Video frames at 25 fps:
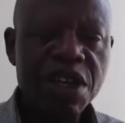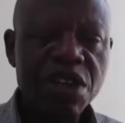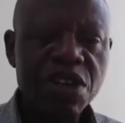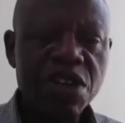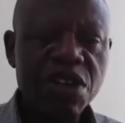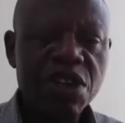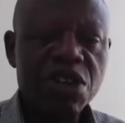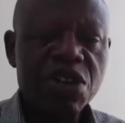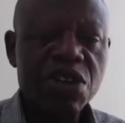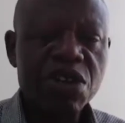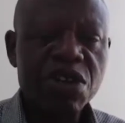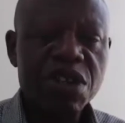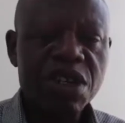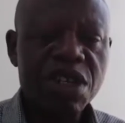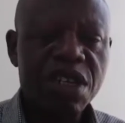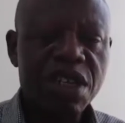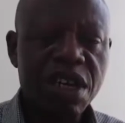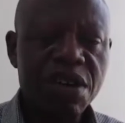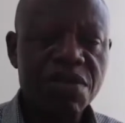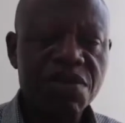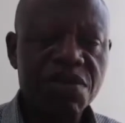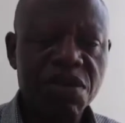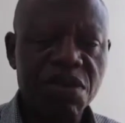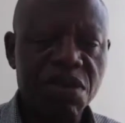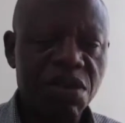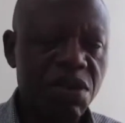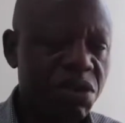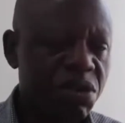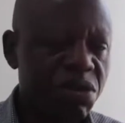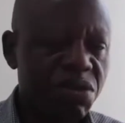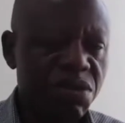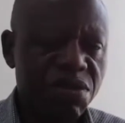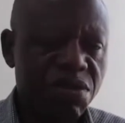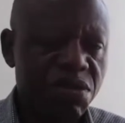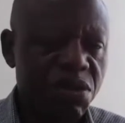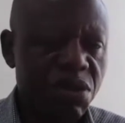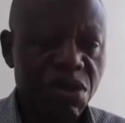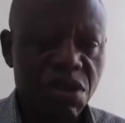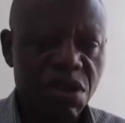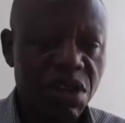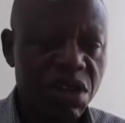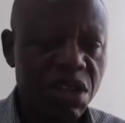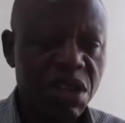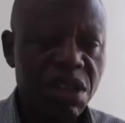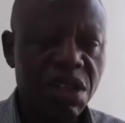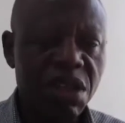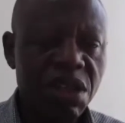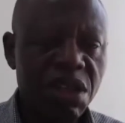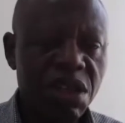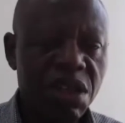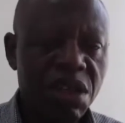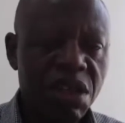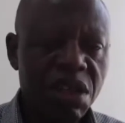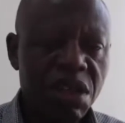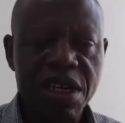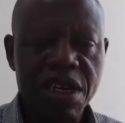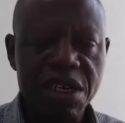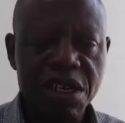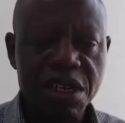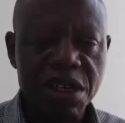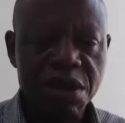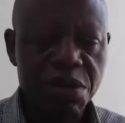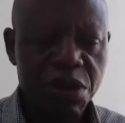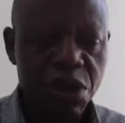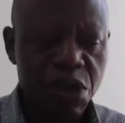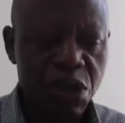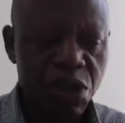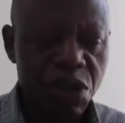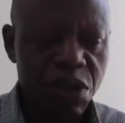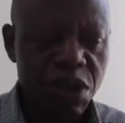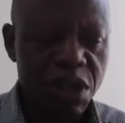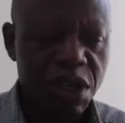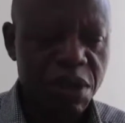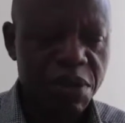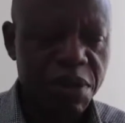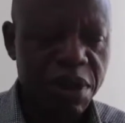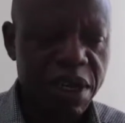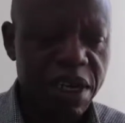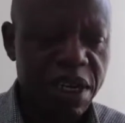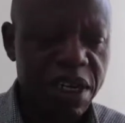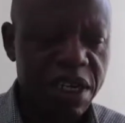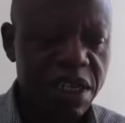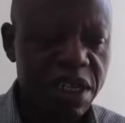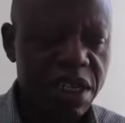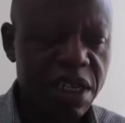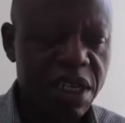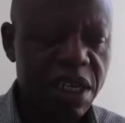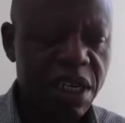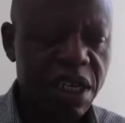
not just there for nothing. It can still be sold in the market